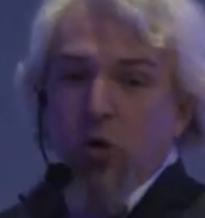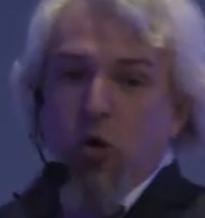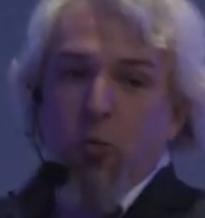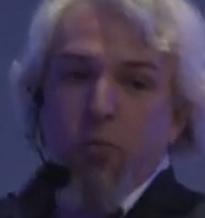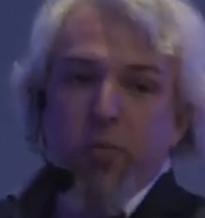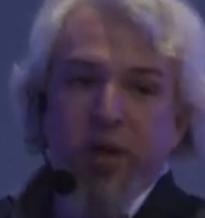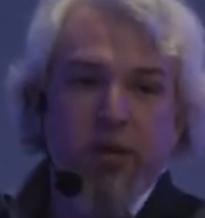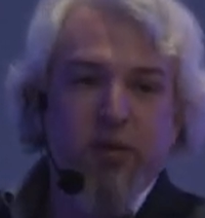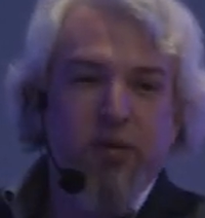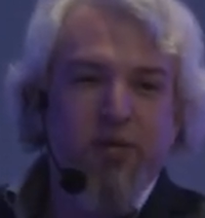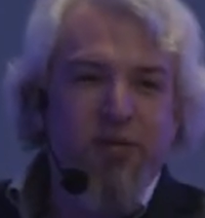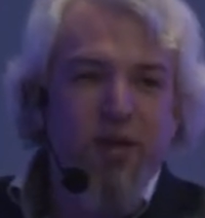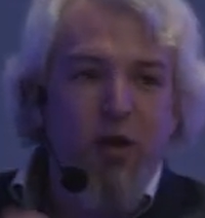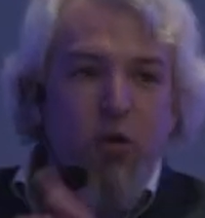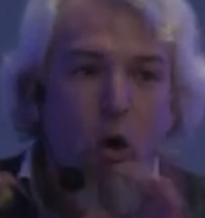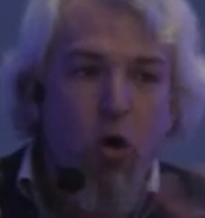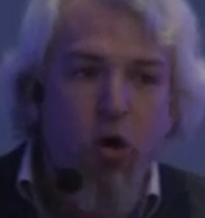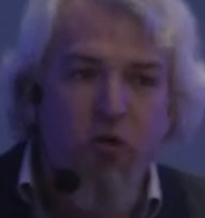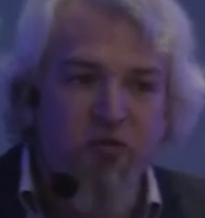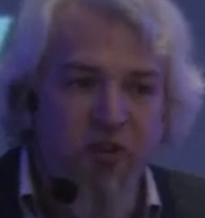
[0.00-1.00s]
commit the
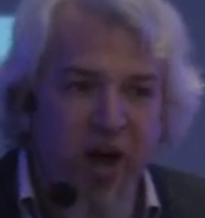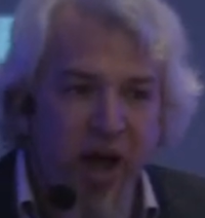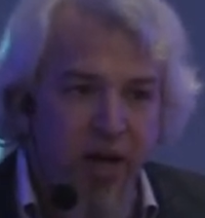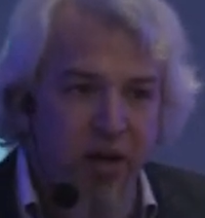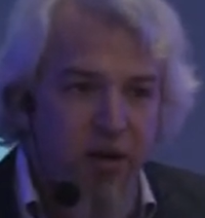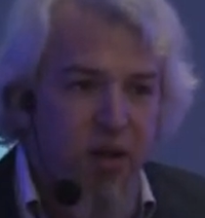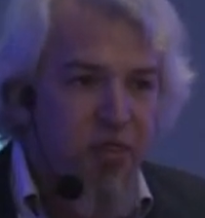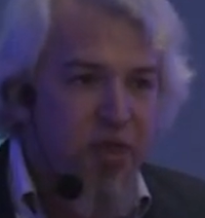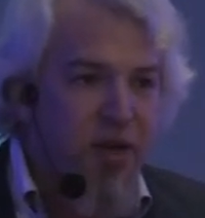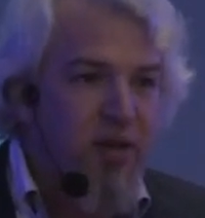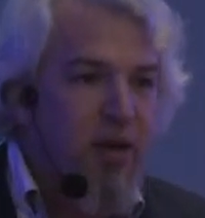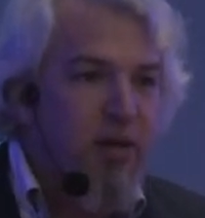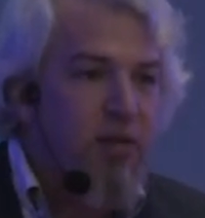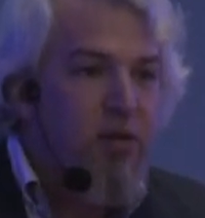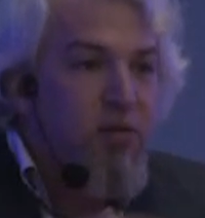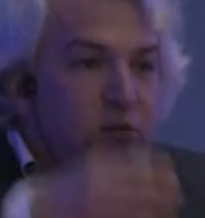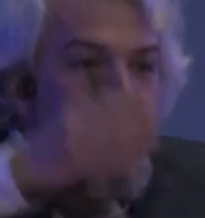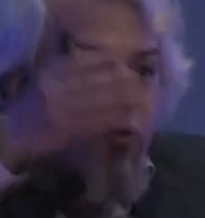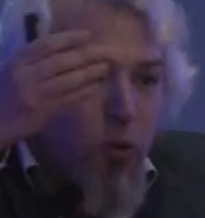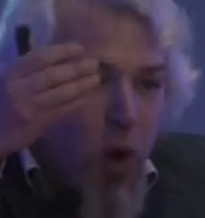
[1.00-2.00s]
lock file, the thing that
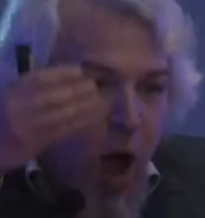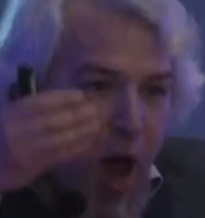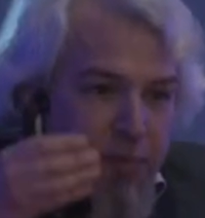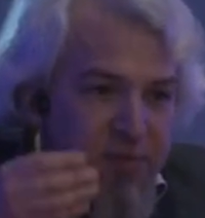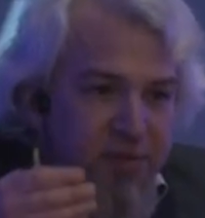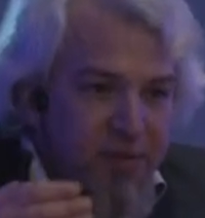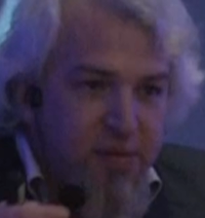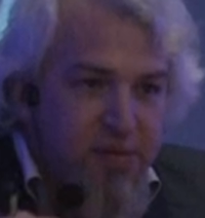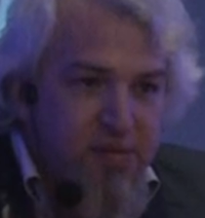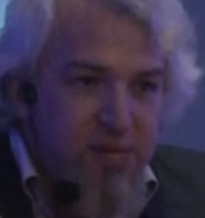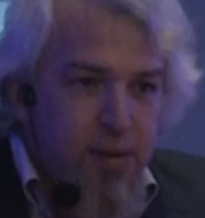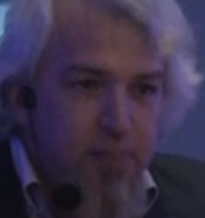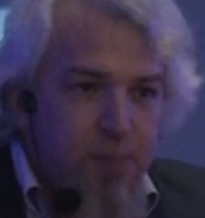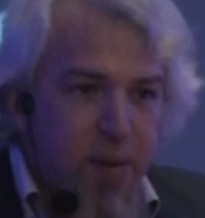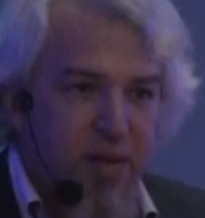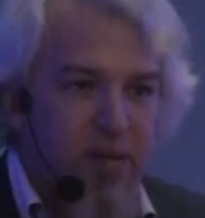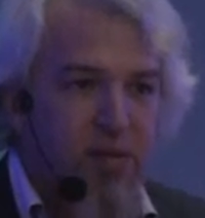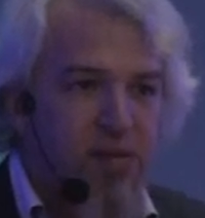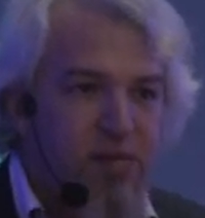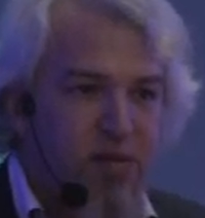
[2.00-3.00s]
describes its
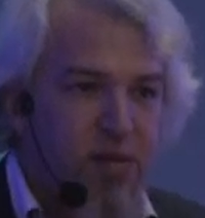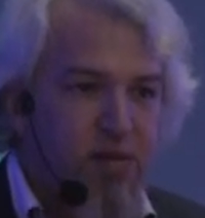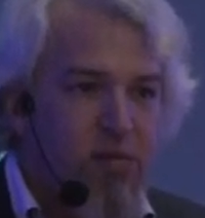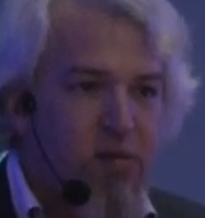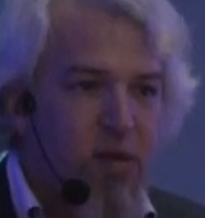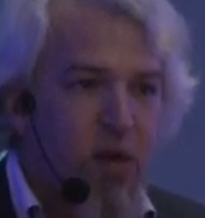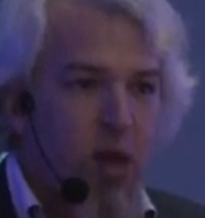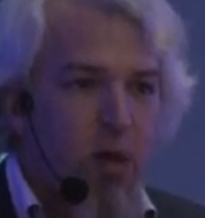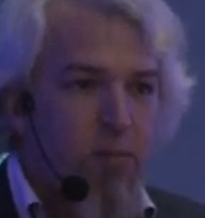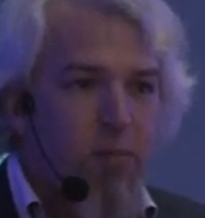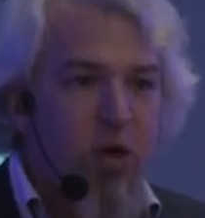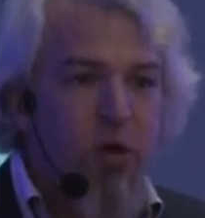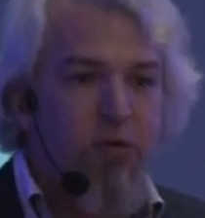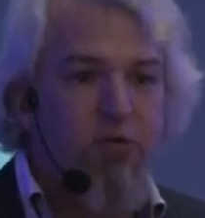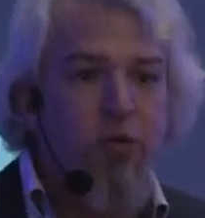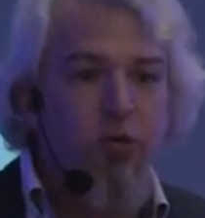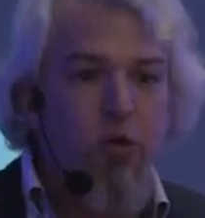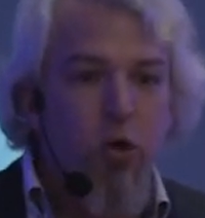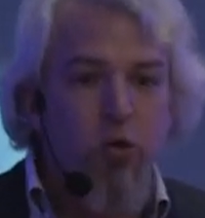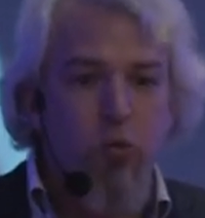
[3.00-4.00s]
dependencies,
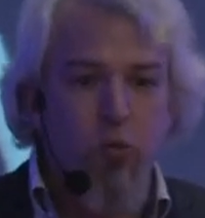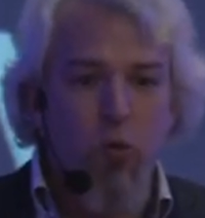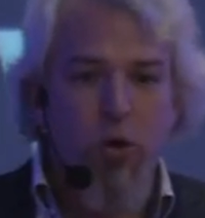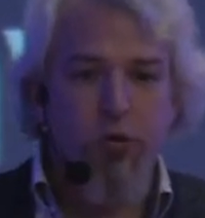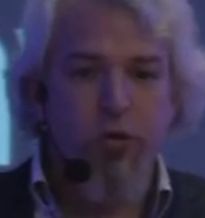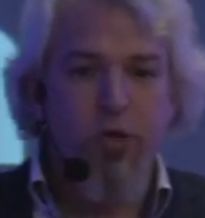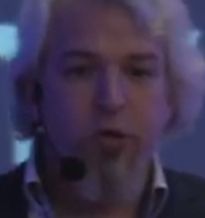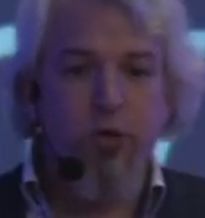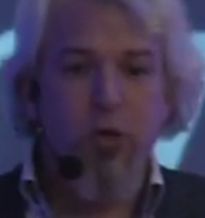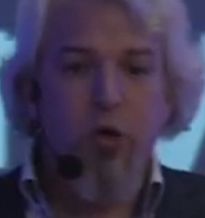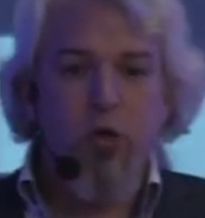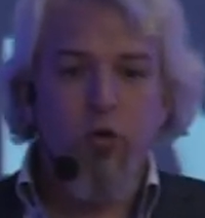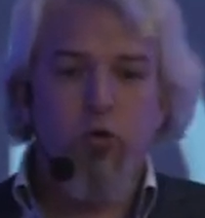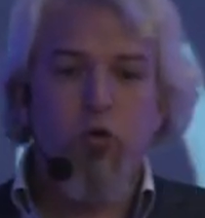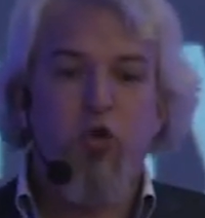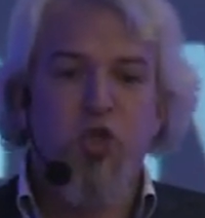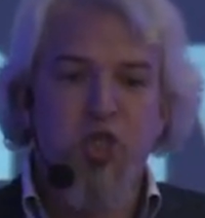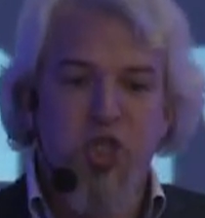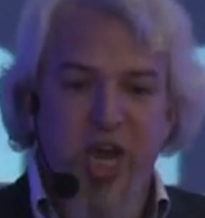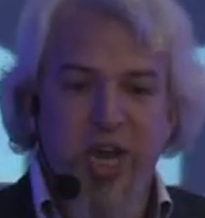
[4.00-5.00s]
because you don't want it
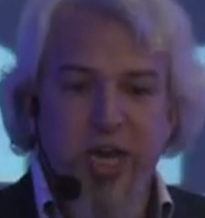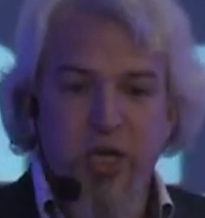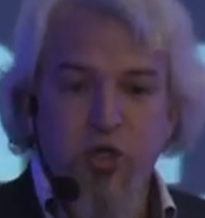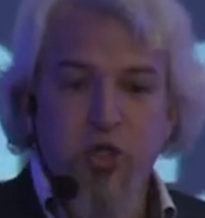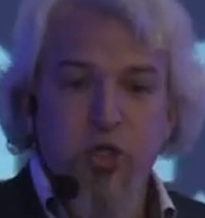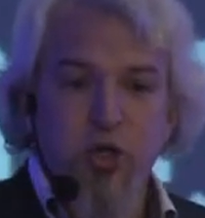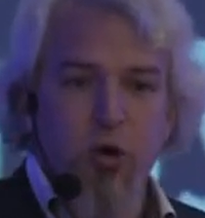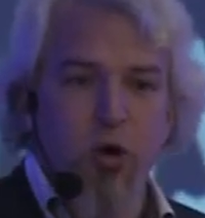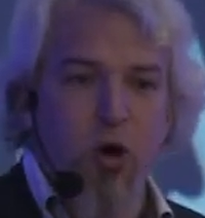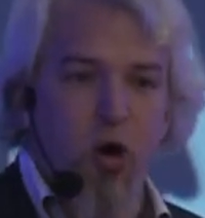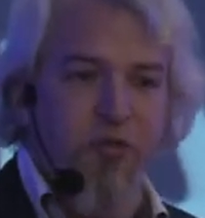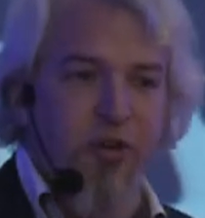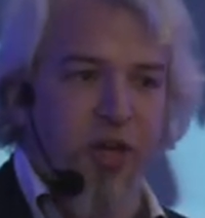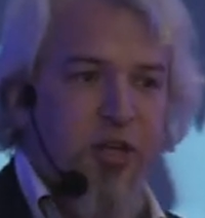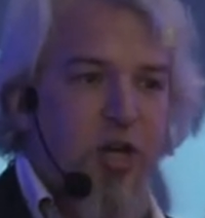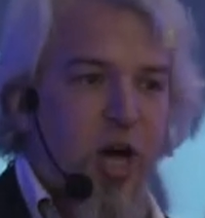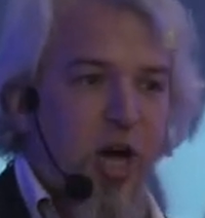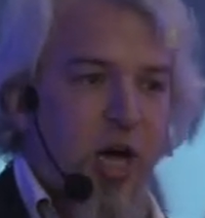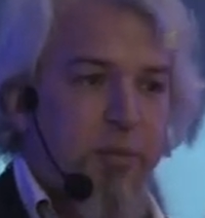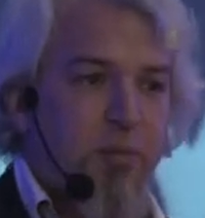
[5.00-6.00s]
to change over
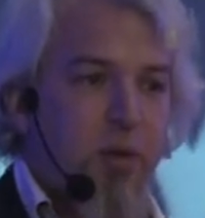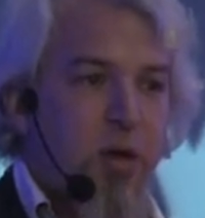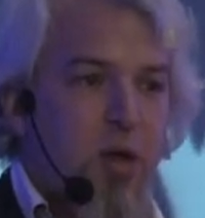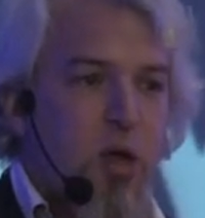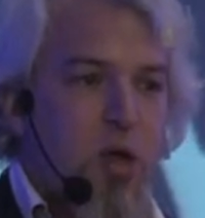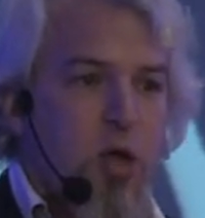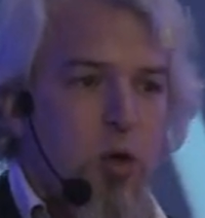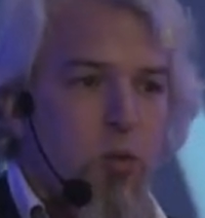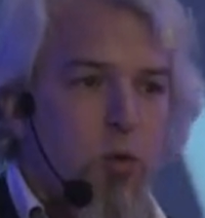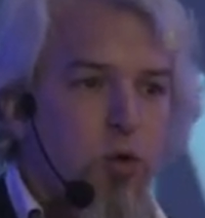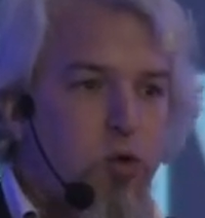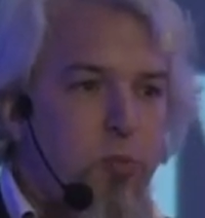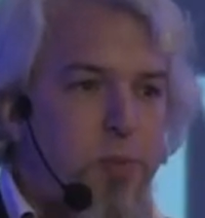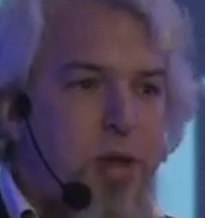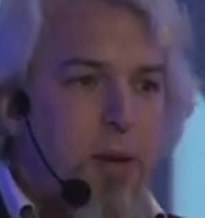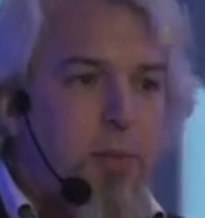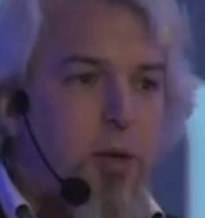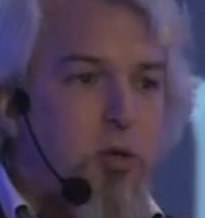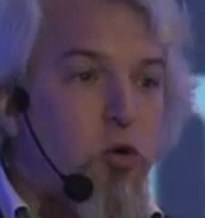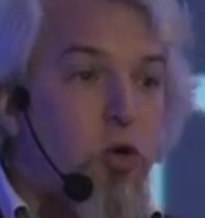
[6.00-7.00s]
time. You want to
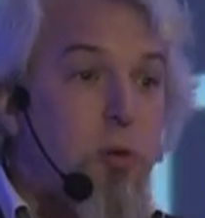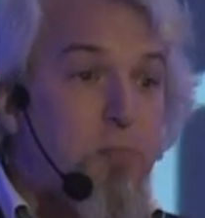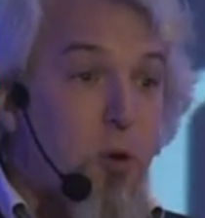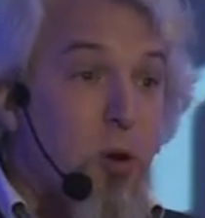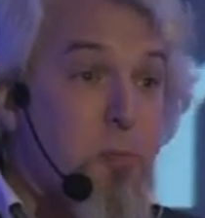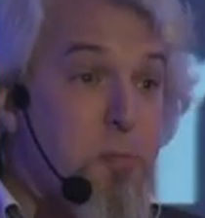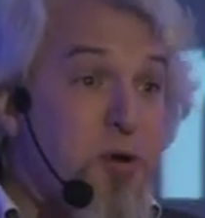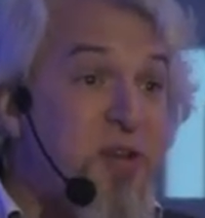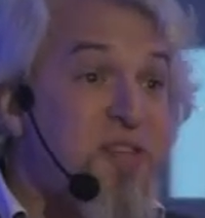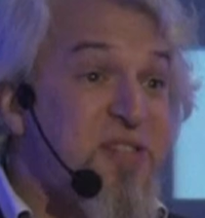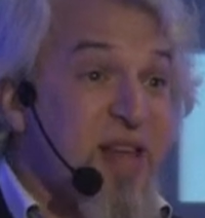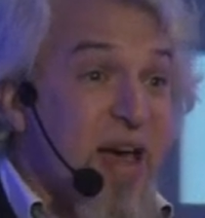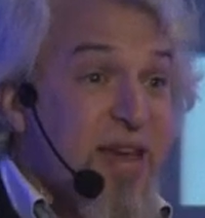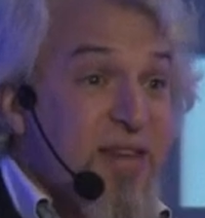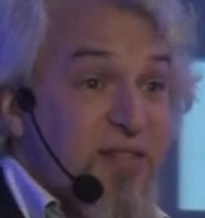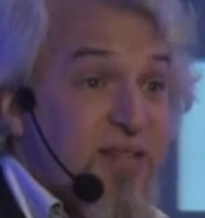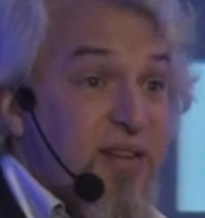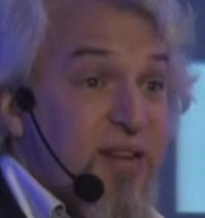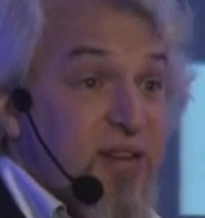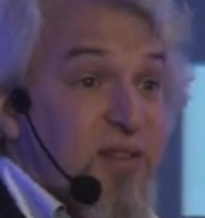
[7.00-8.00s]
be able to deploy
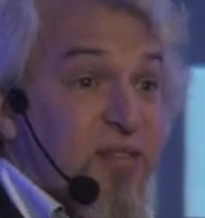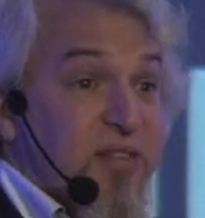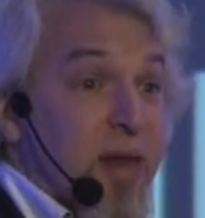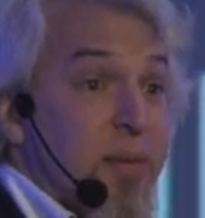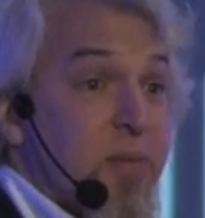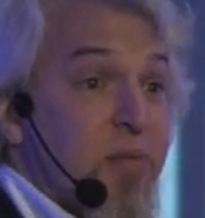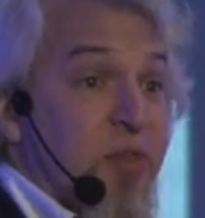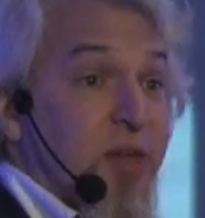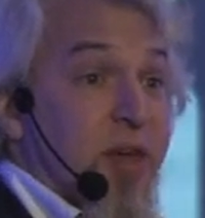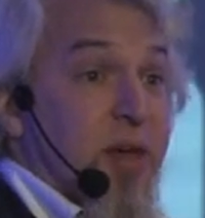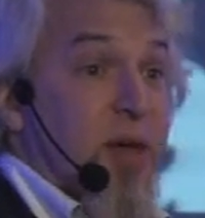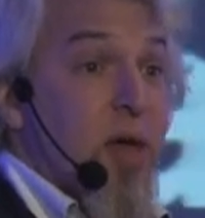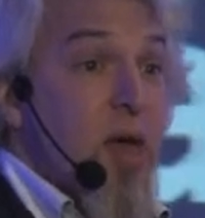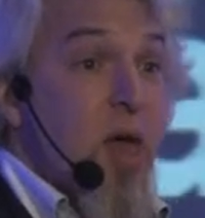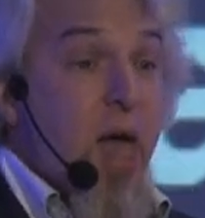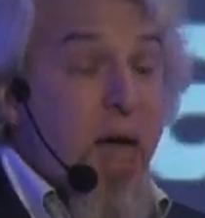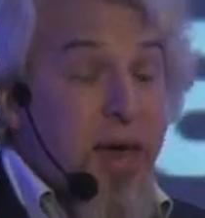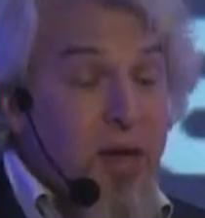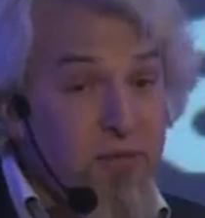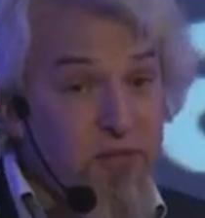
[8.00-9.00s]
precisely the same thing.
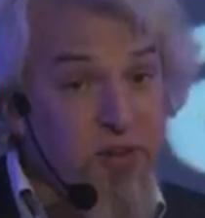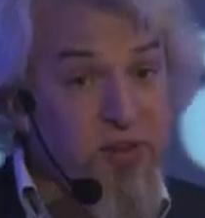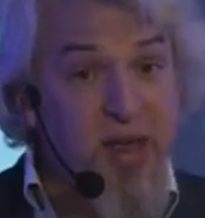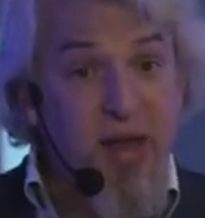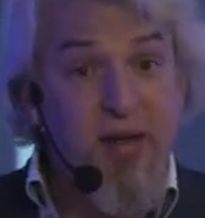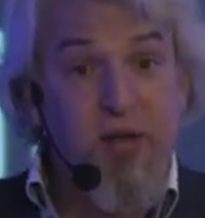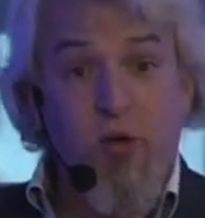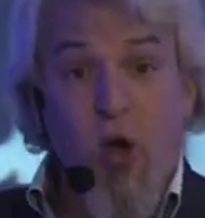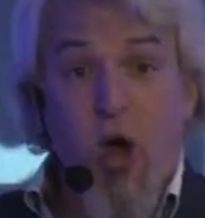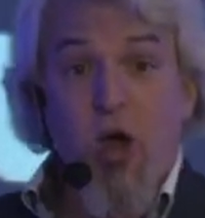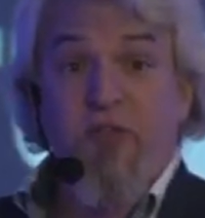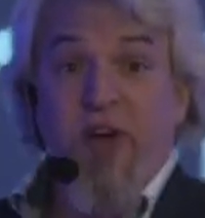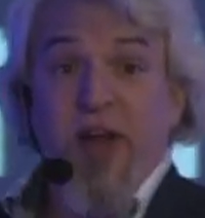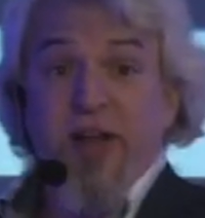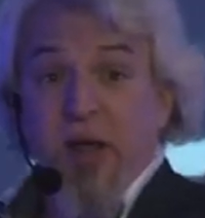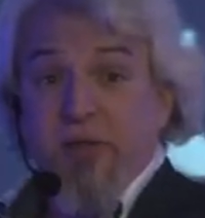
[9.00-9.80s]
And even that lock file